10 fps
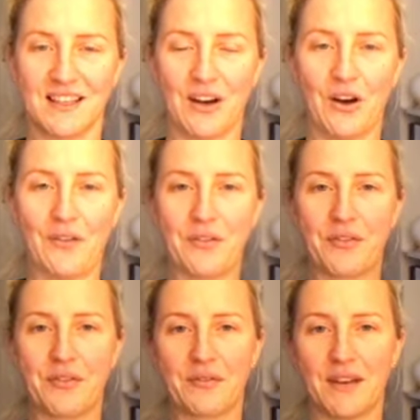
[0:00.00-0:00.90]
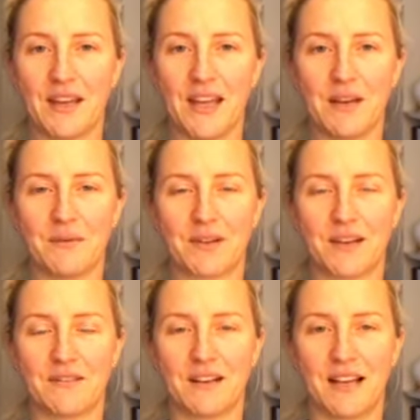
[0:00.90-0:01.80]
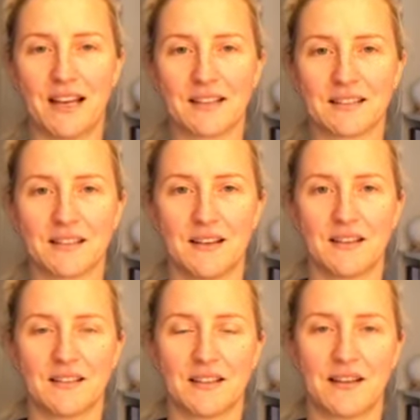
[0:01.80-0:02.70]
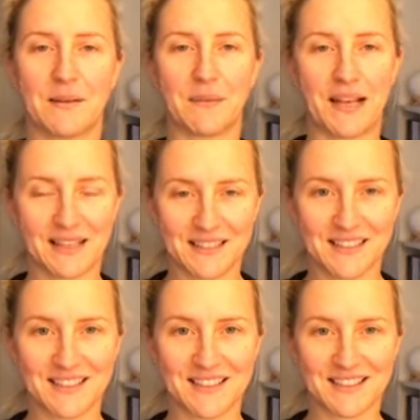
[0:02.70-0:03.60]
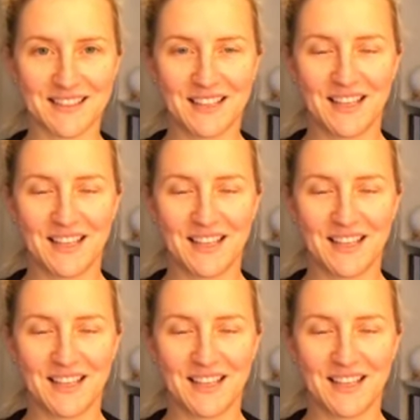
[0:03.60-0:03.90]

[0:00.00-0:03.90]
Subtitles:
On 3, we're going to relax our solar plexus.